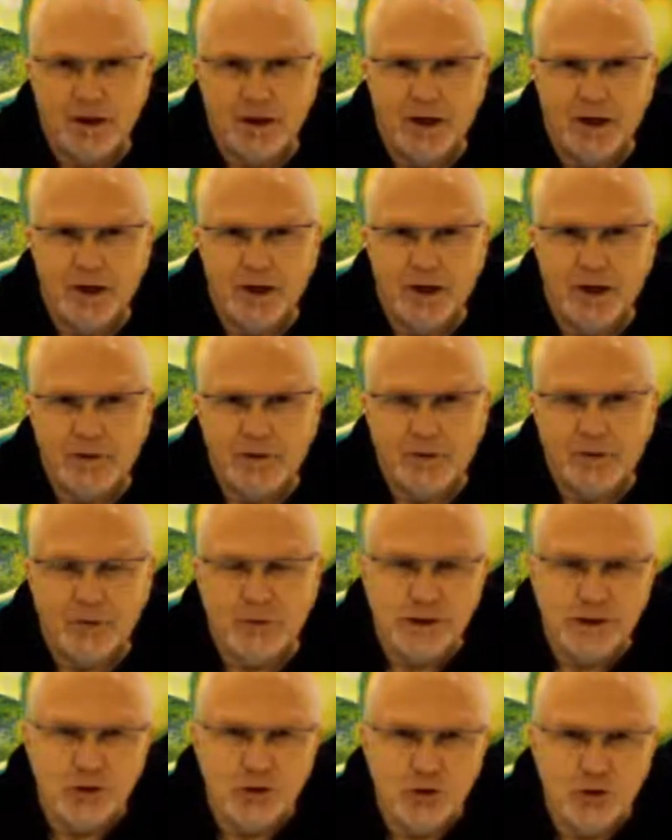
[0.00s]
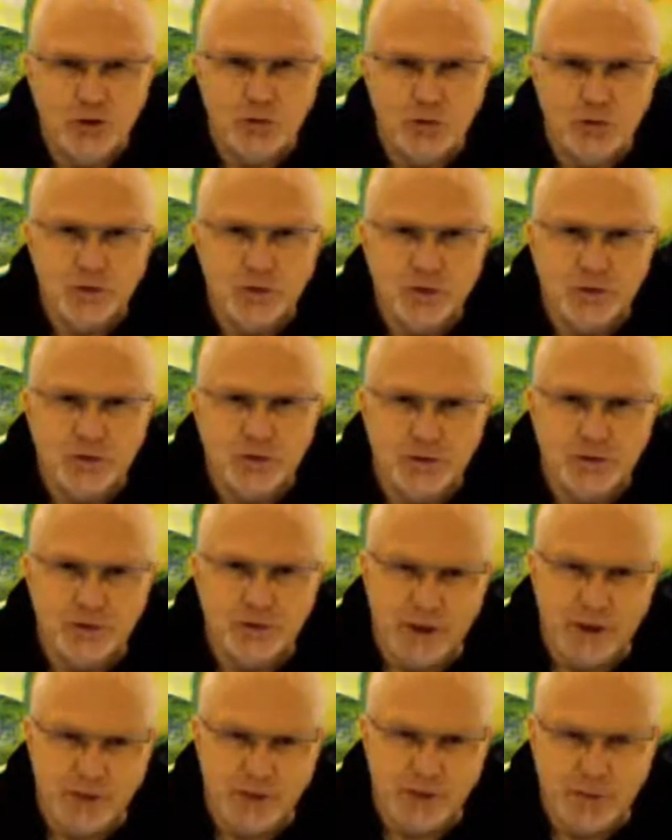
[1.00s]
I have invited you to
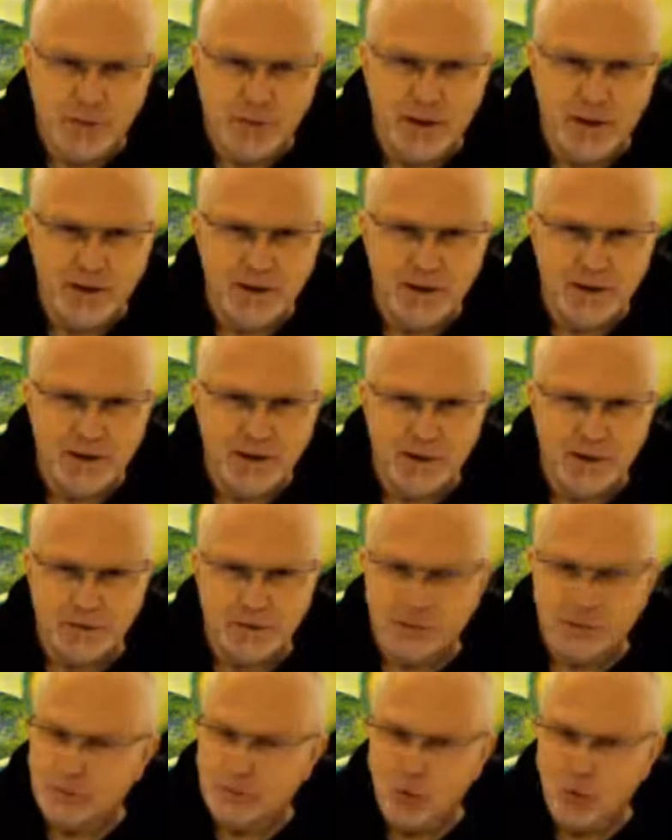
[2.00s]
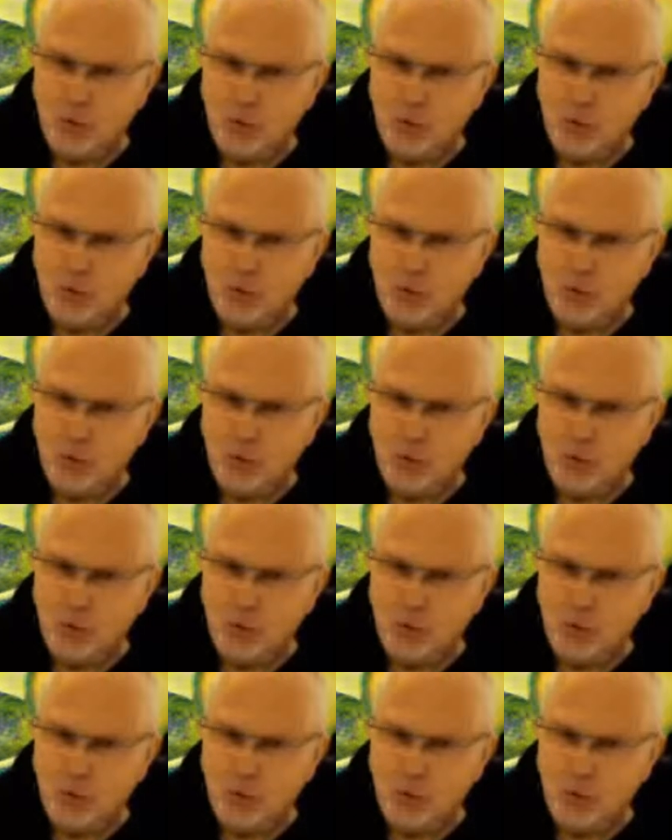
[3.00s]
take part in a